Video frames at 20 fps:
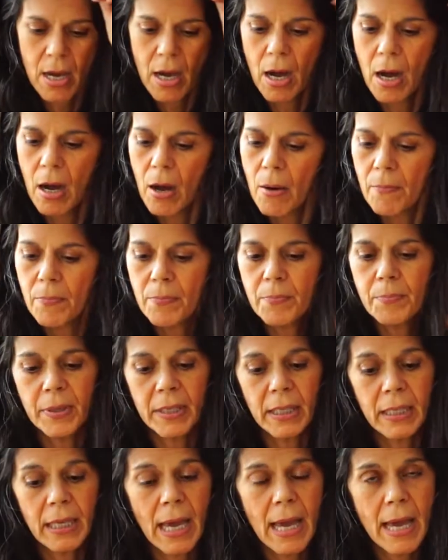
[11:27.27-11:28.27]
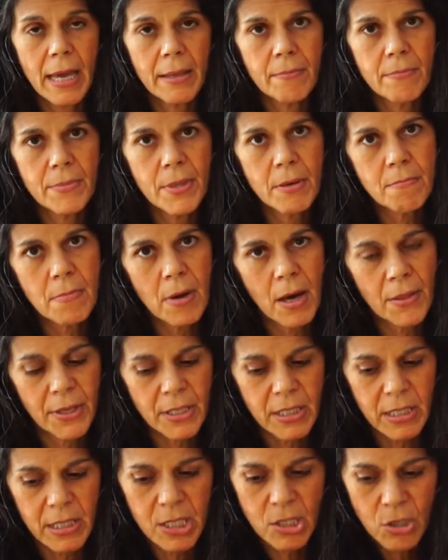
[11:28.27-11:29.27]
But again, the Mother
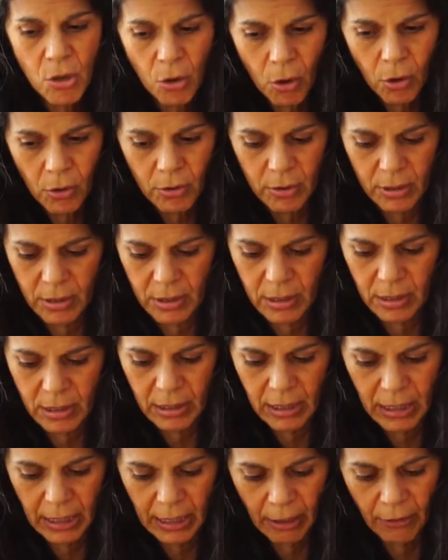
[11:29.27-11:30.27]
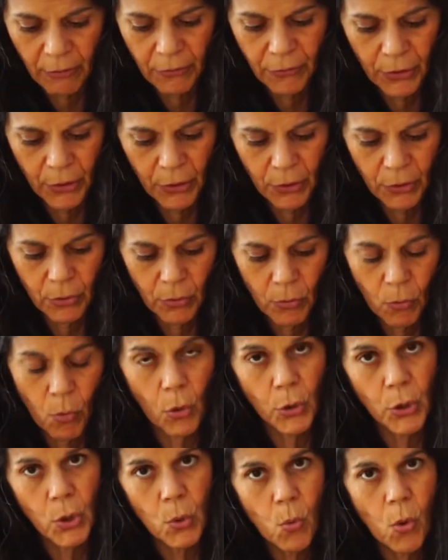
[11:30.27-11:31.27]
does not give you what
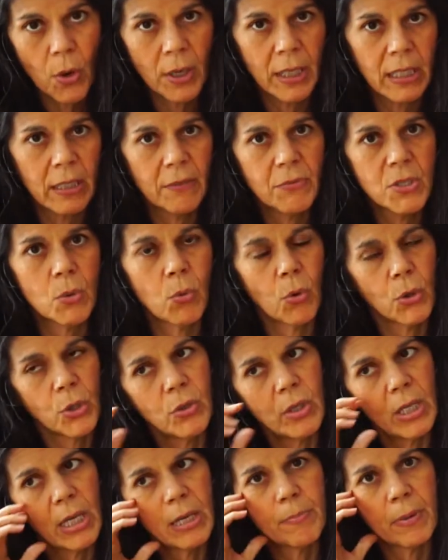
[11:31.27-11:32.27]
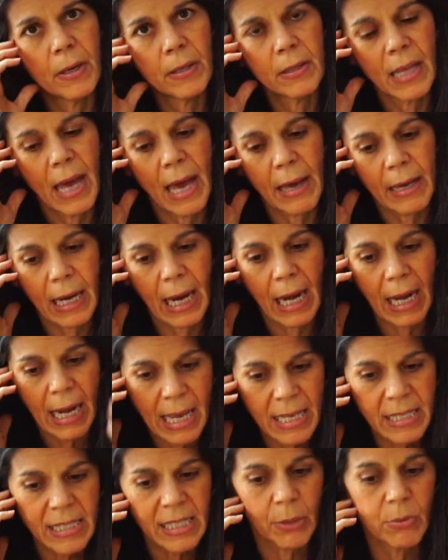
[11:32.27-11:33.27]
you want, it gives you what you need. But that
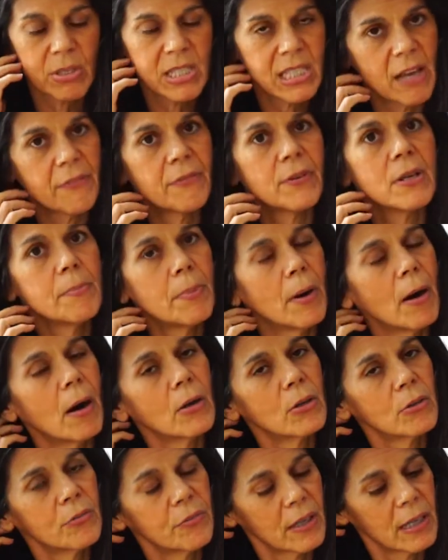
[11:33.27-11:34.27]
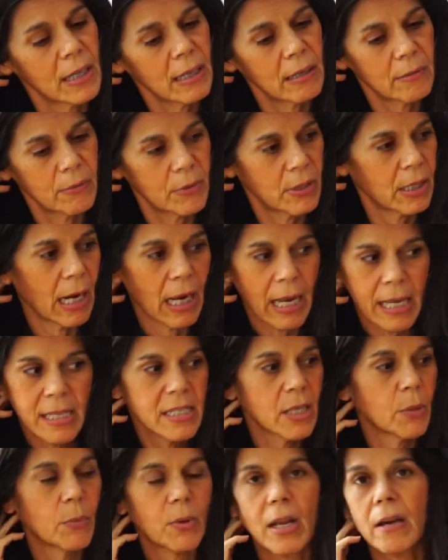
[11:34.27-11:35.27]
cleansing was definitely part of
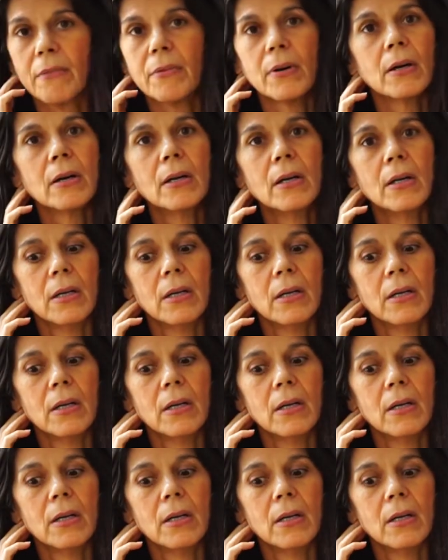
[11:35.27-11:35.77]
cleansing whatever